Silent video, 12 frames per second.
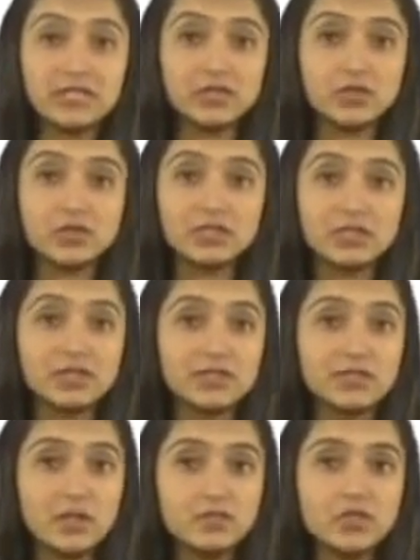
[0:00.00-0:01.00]
interest in
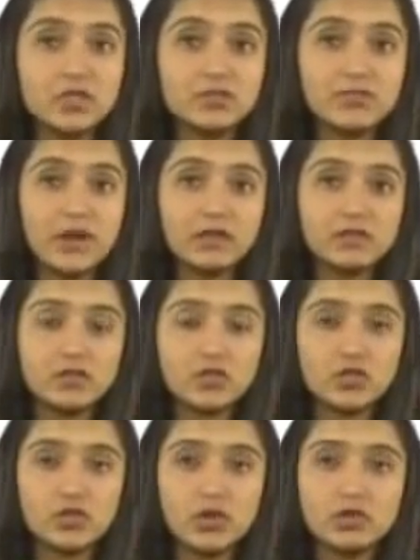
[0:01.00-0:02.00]
the subject matter
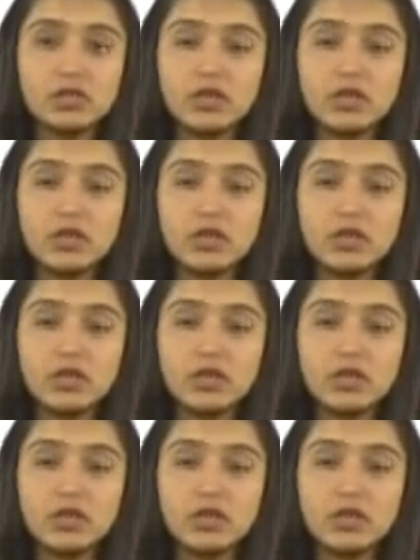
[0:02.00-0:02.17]
insured